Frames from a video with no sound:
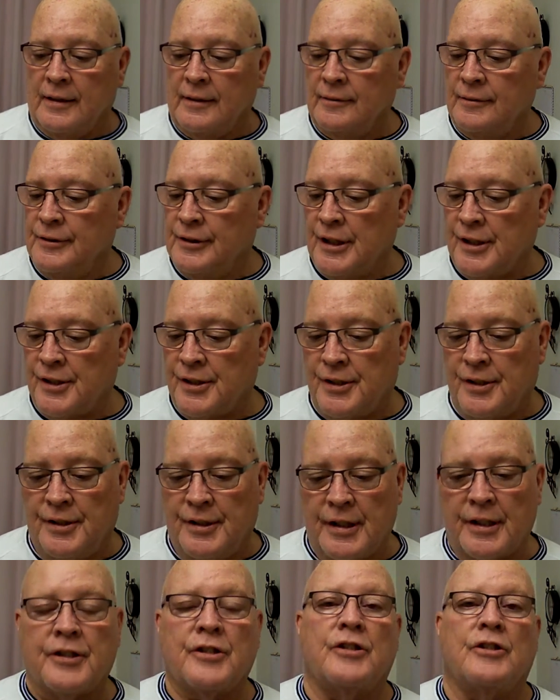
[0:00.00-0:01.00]
just
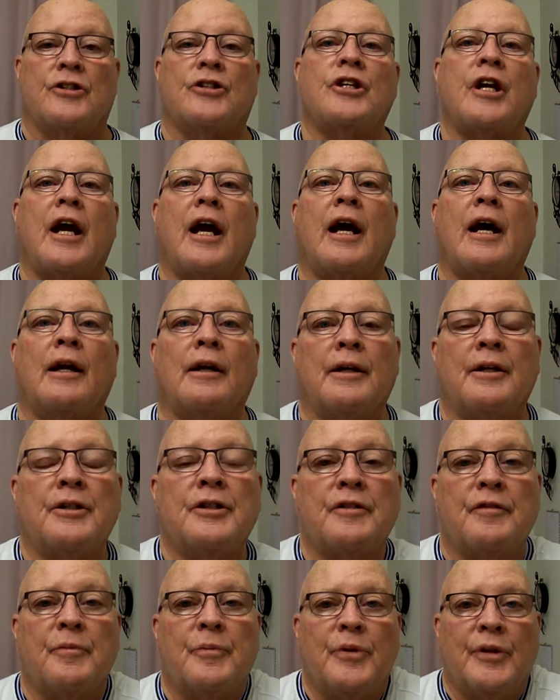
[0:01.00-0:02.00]
the challenge
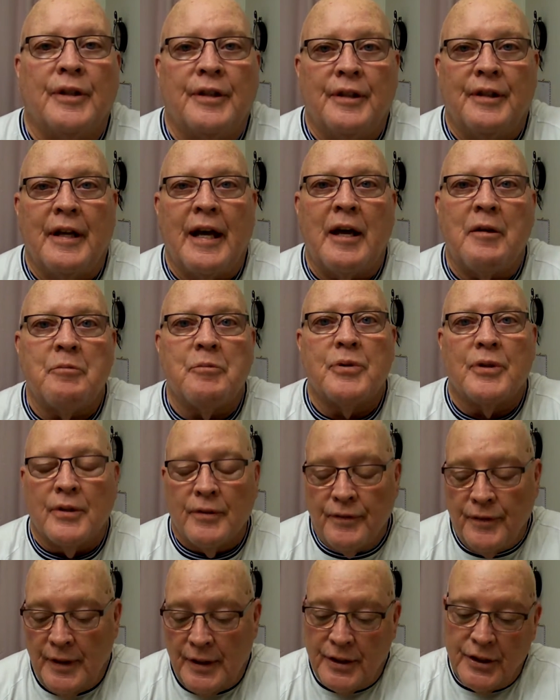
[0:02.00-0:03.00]
of putting that
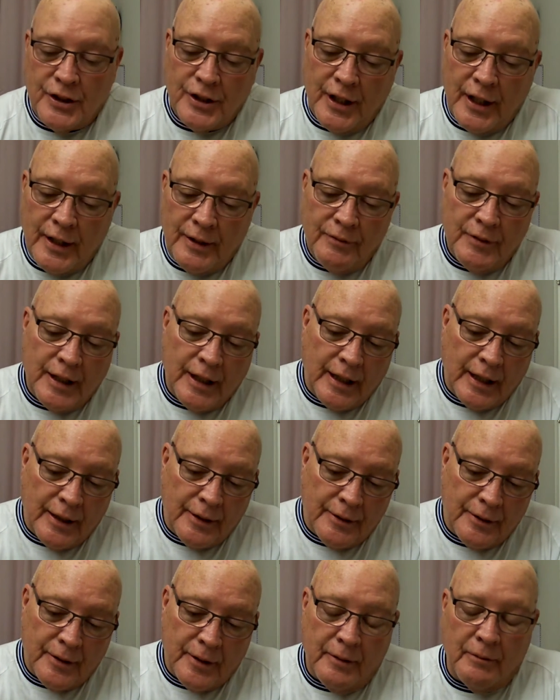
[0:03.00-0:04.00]
perfect shave
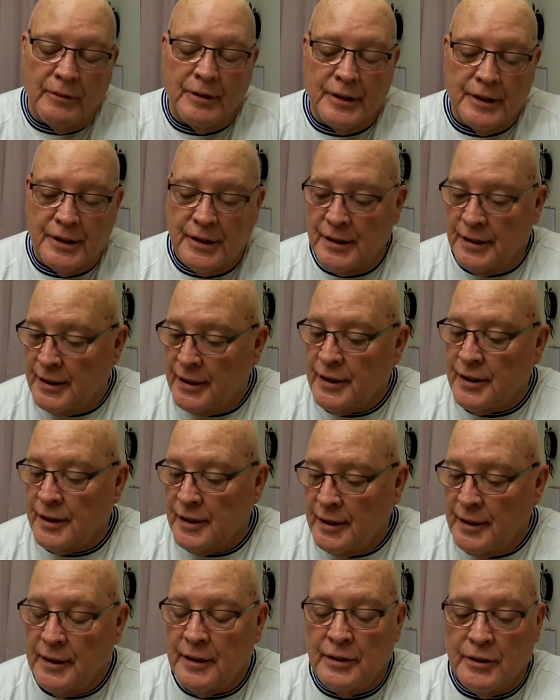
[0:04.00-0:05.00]
together, or just
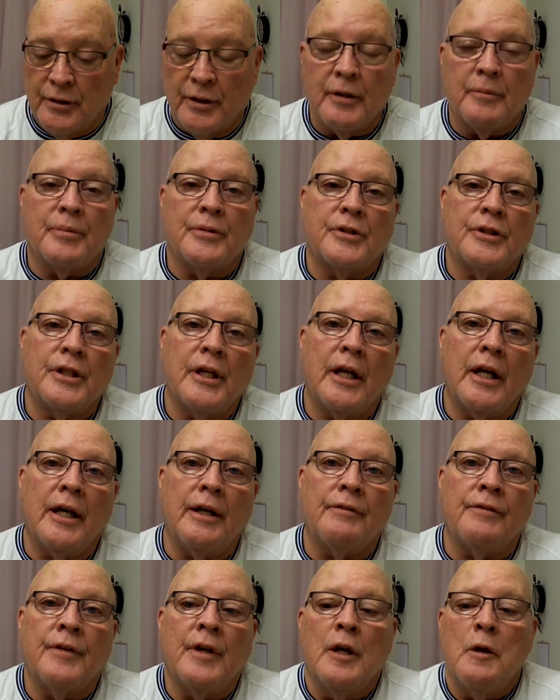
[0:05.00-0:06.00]
an enjoyable
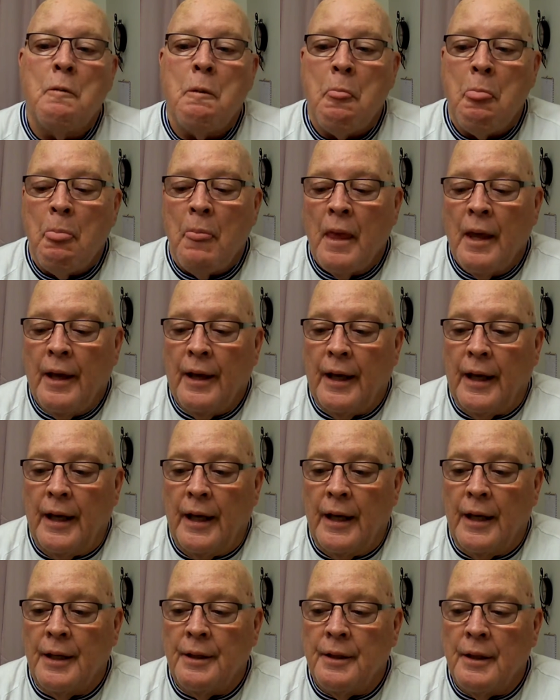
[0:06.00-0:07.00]
shave.
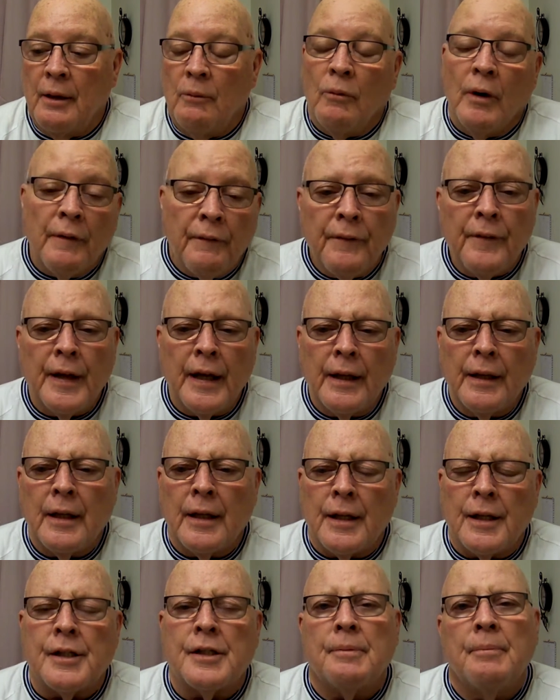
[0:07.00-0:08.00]
And one thing
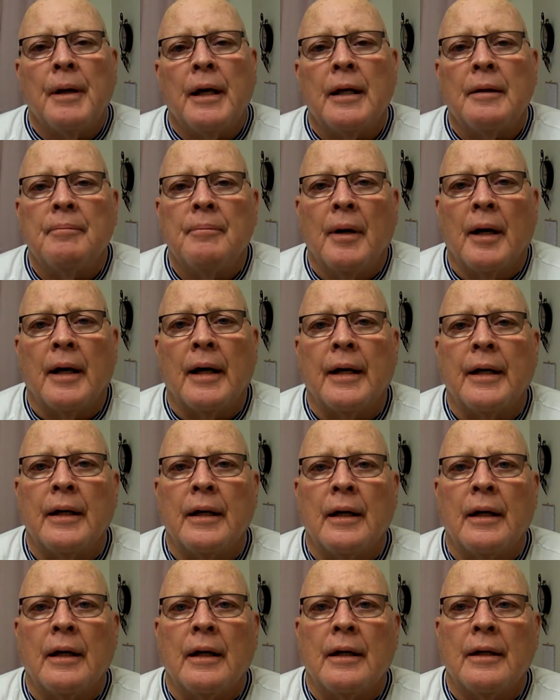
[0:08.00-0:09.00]
that has made my
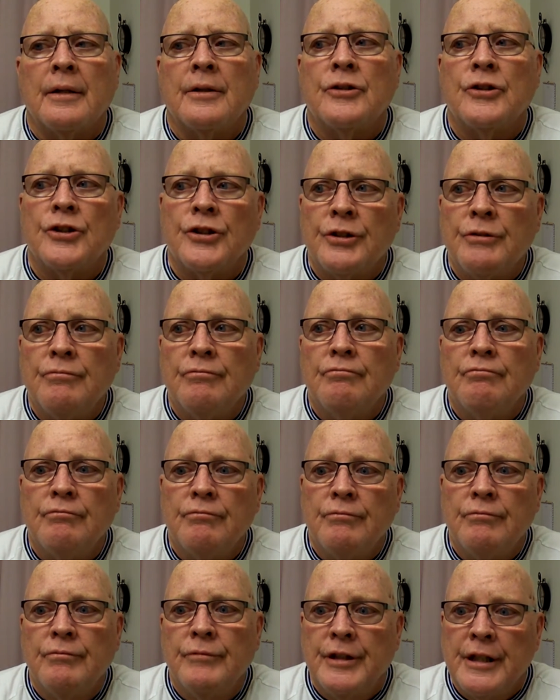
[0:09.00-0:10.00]

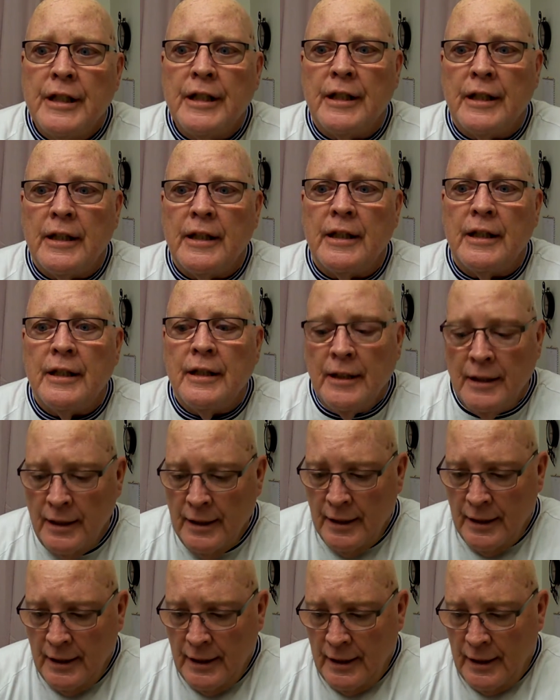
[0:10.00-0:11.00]
DE
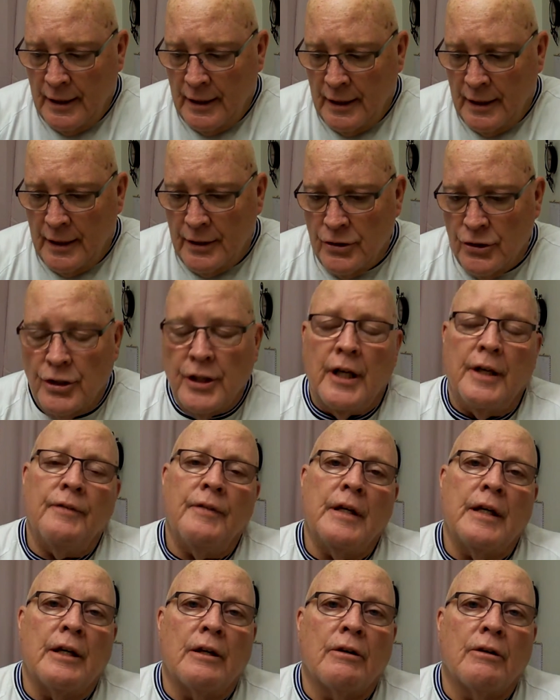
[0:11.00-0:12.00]

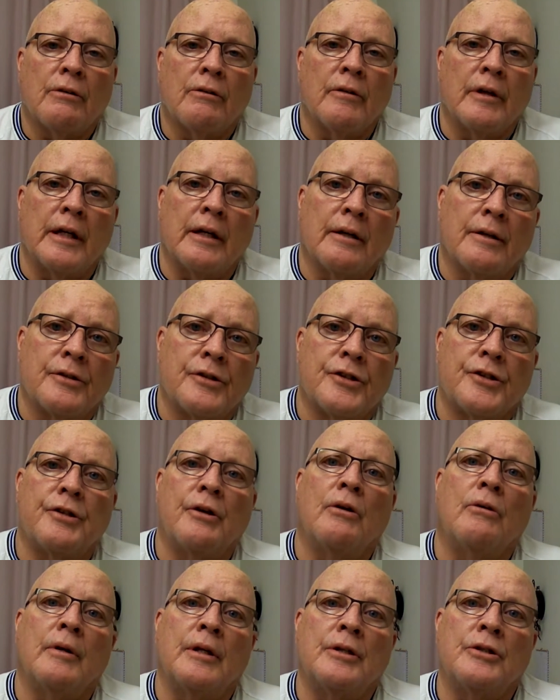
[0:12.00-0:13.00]
shaving career
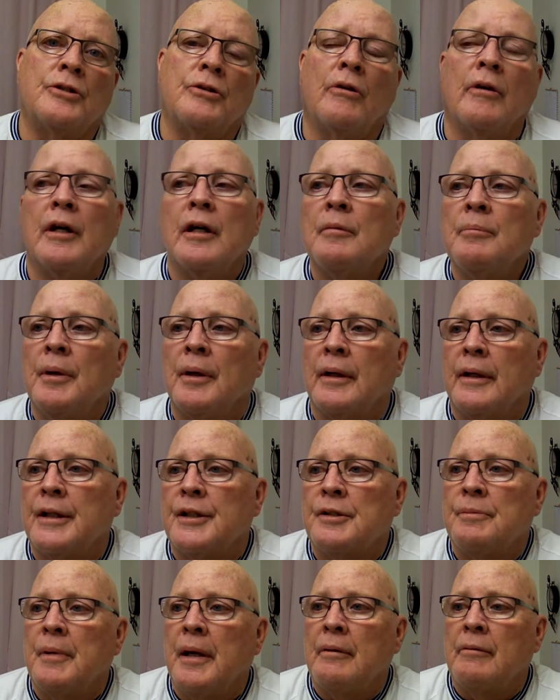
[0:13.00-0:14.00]
so enjoyable
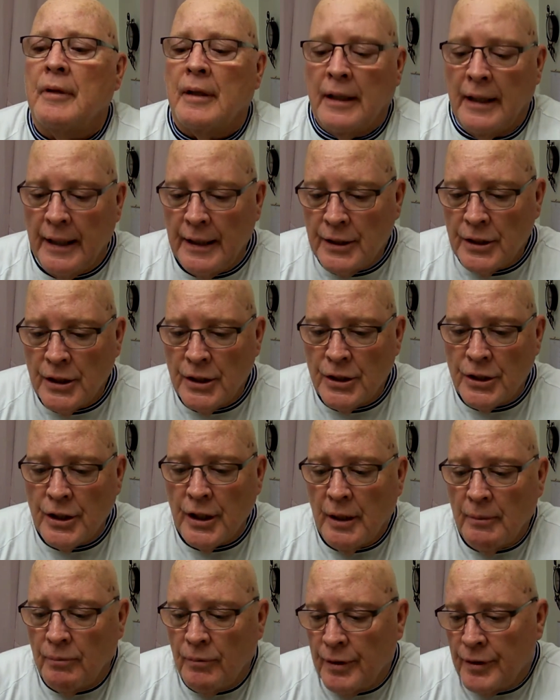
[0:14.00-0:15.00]
is my
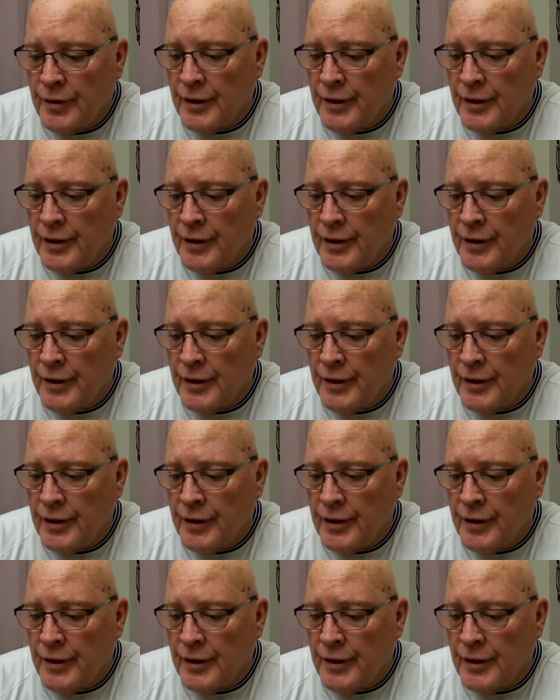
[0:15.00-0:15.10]
relationship with